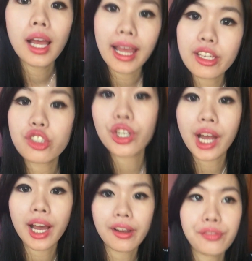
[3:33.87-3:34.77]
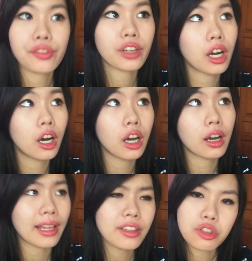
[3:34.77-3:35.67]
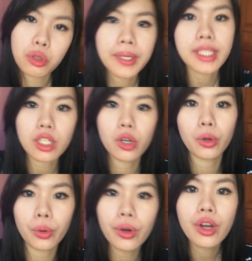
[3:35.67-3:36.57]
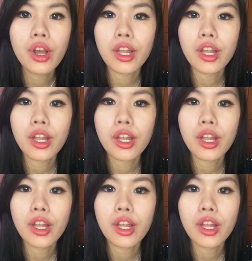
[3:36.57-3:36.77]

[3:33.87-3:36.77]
extra, I think 2 weeks ago,